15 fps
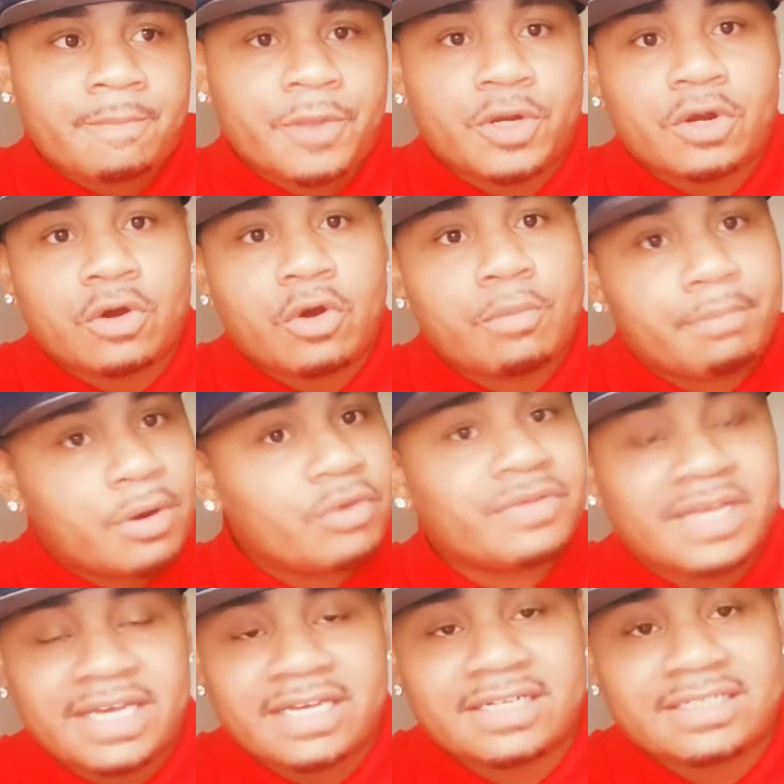you know, on
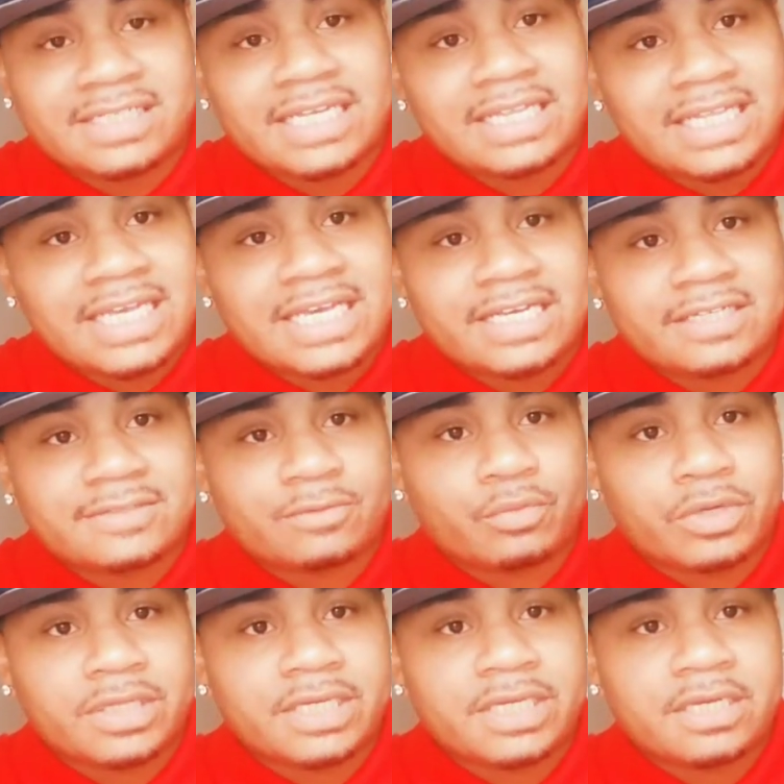both ends, and things
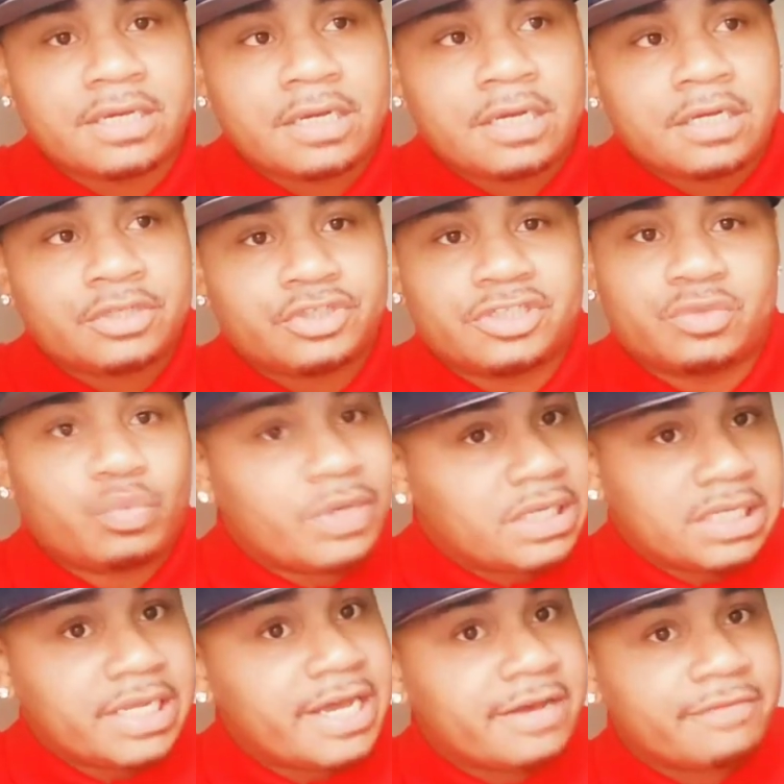really just
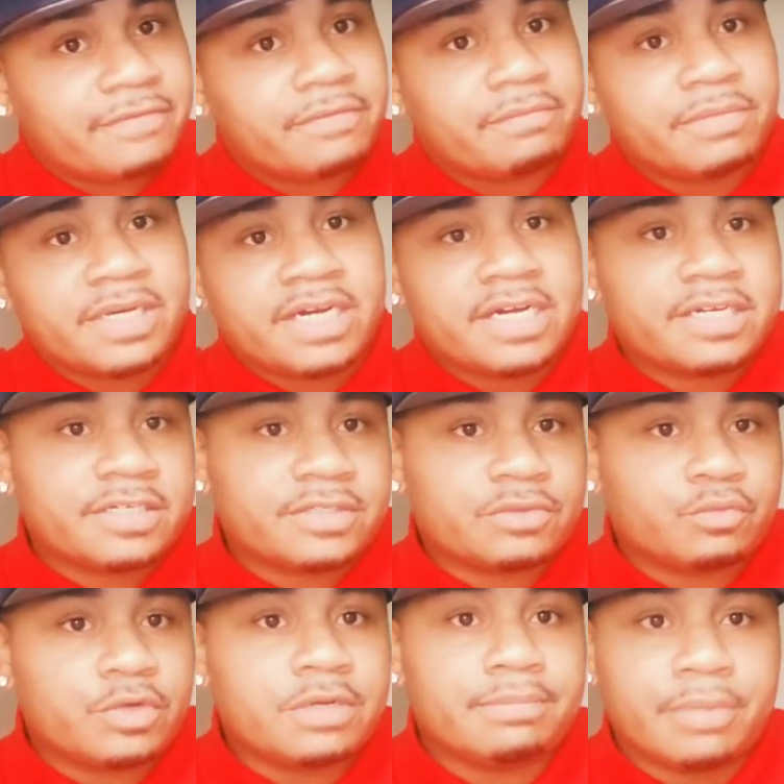went left
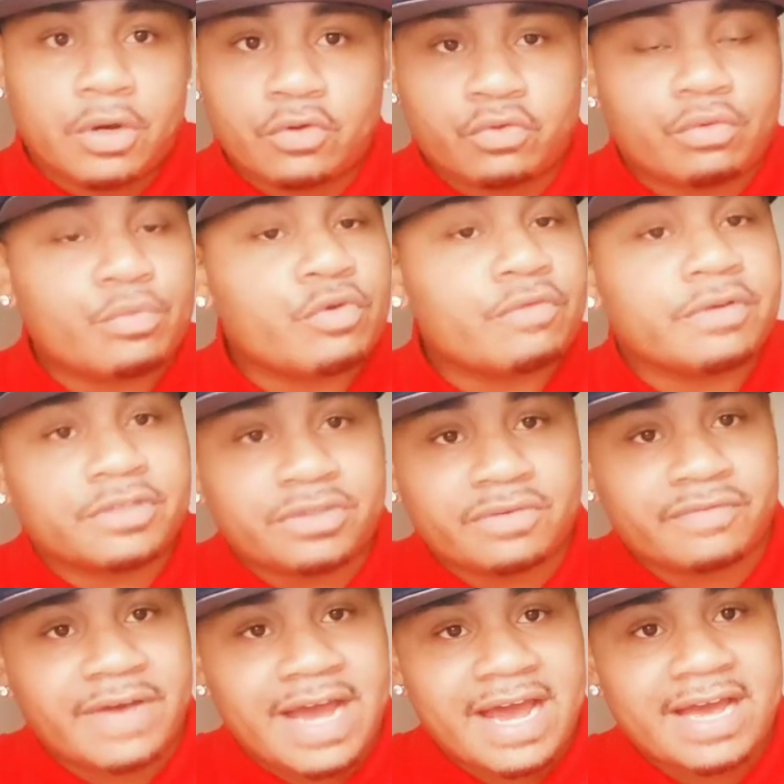because we both were moving
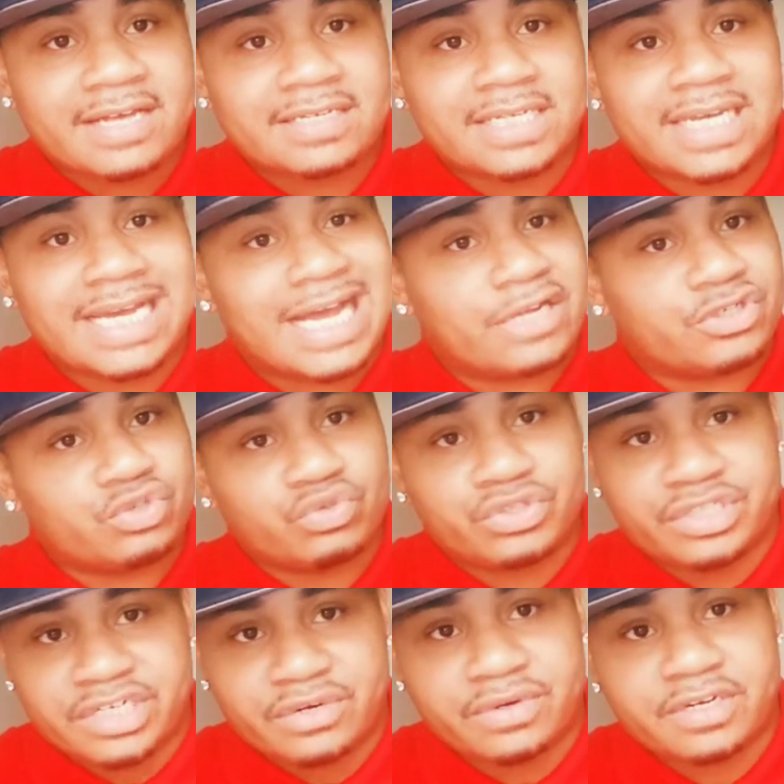too fast. It got too
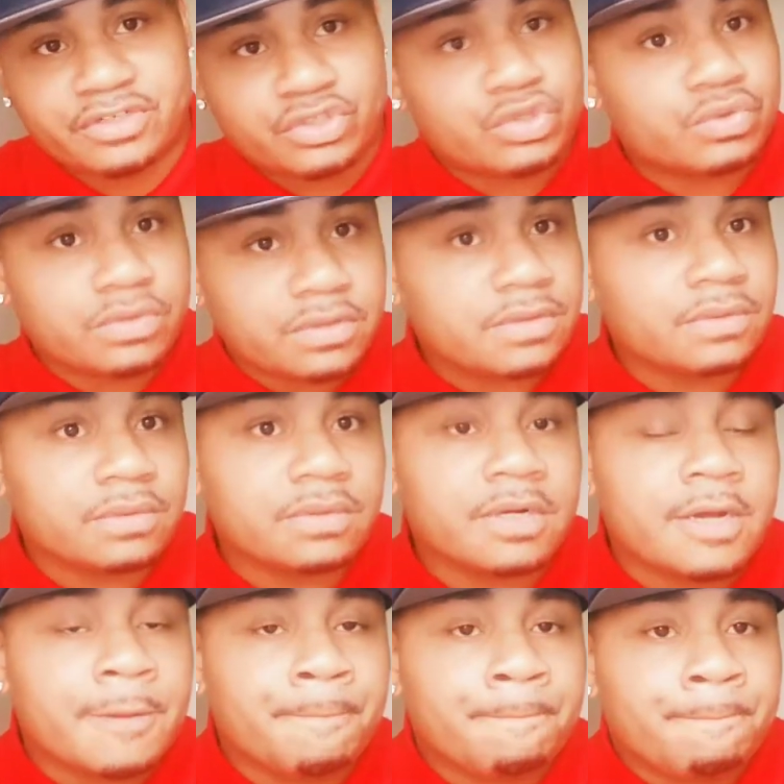serious too soon.
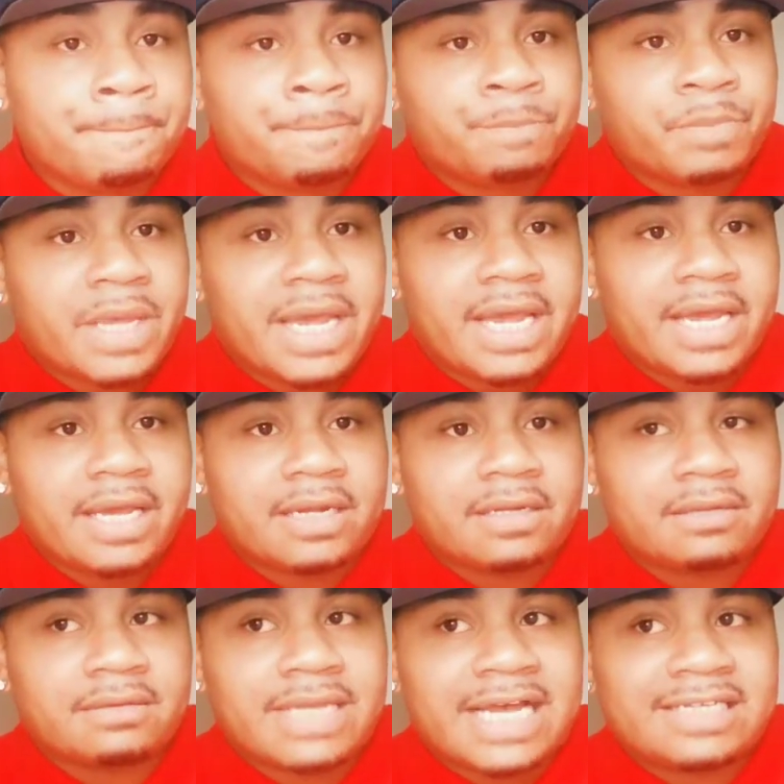
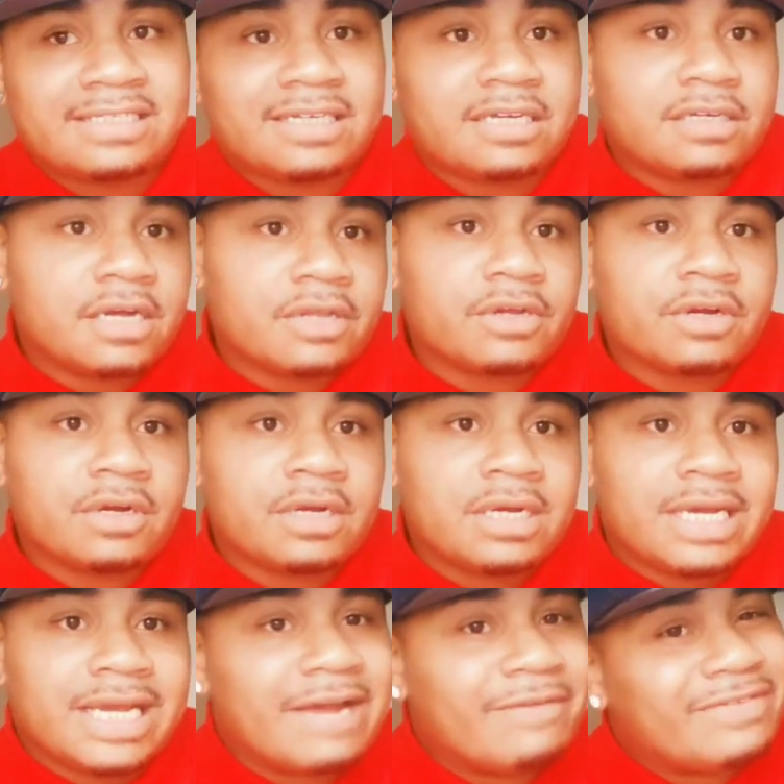And that's
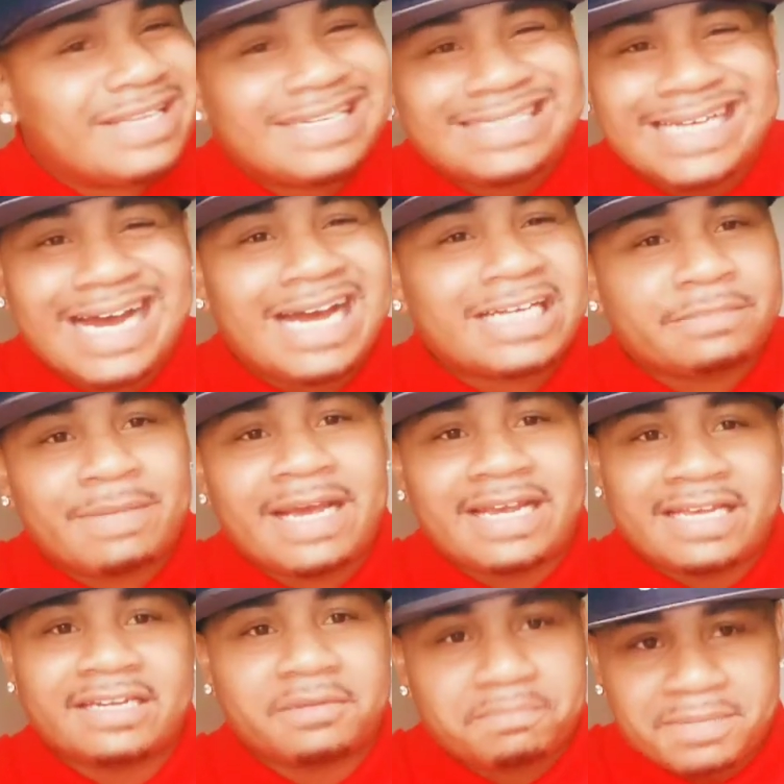everything ties
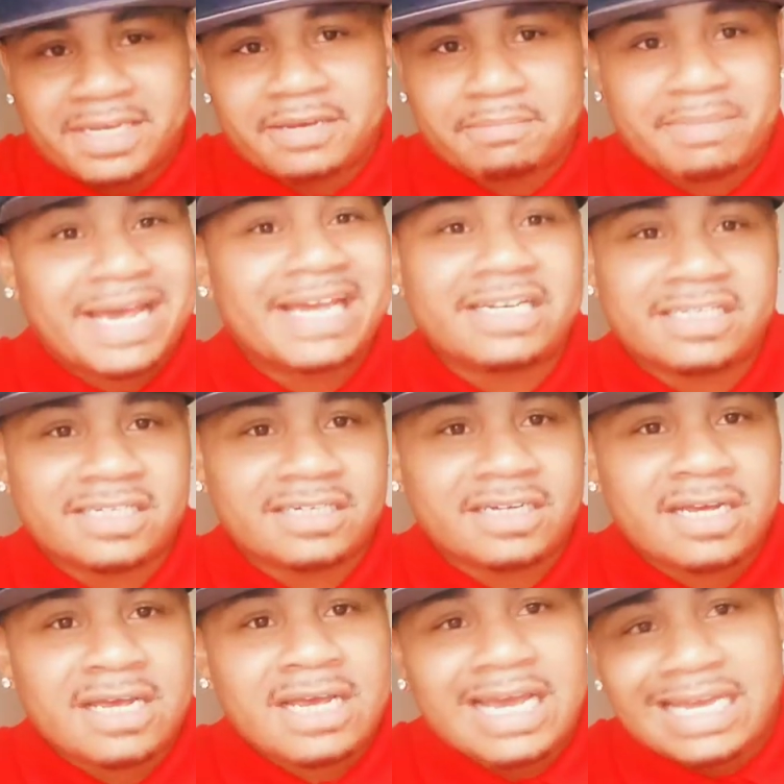back into being patient
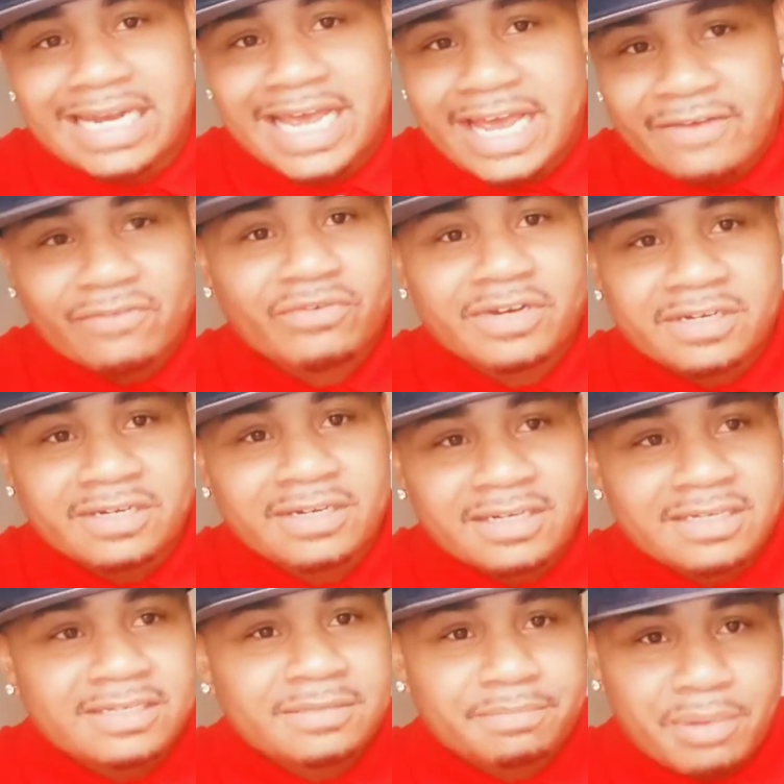in every
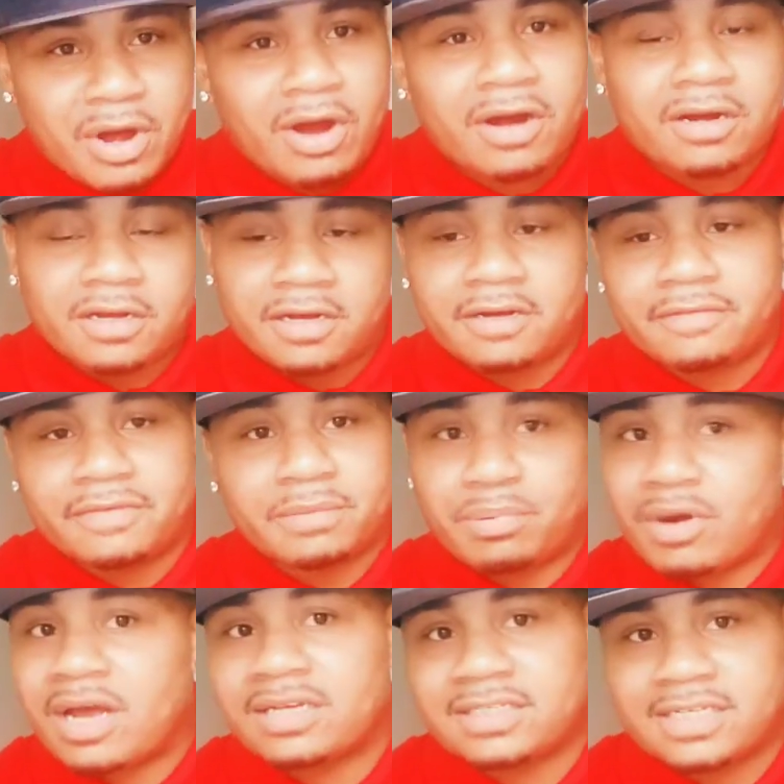part of the
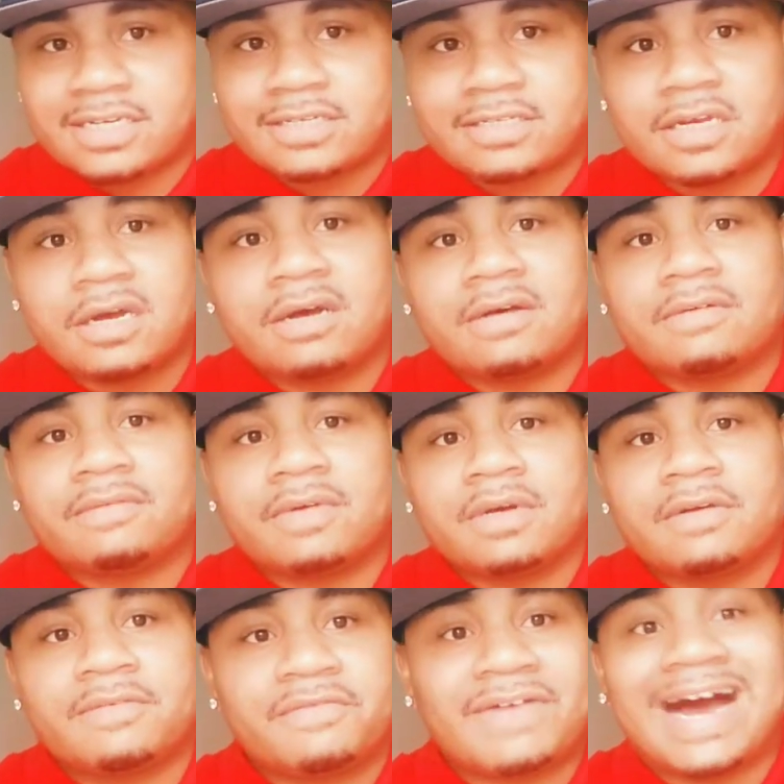process of
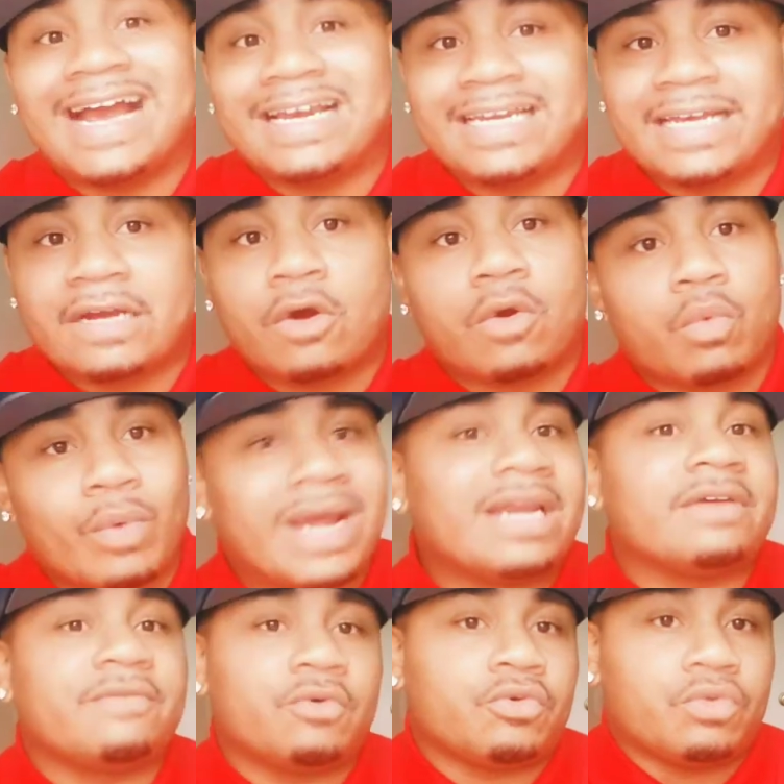finding or
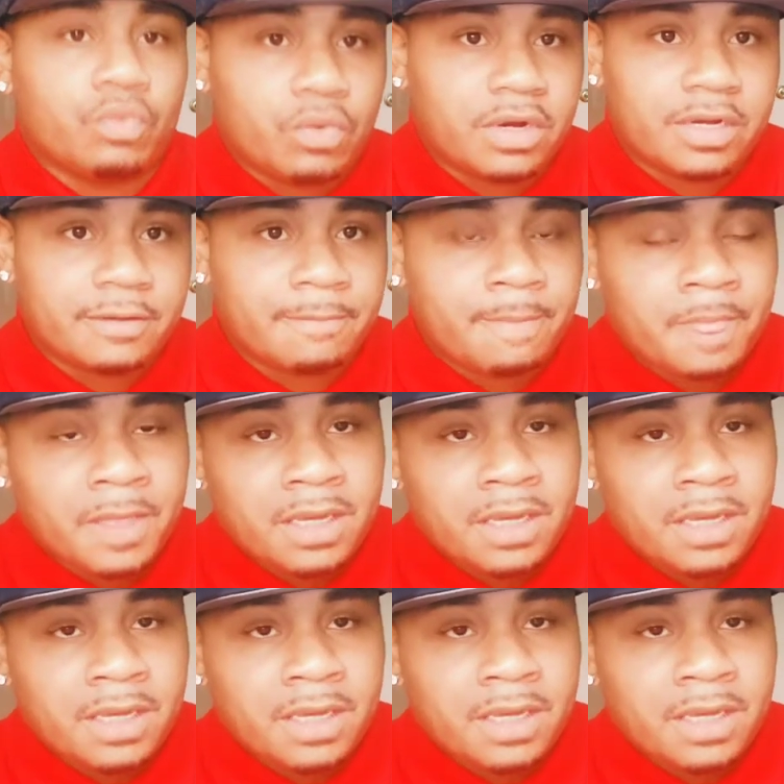waiting for the one.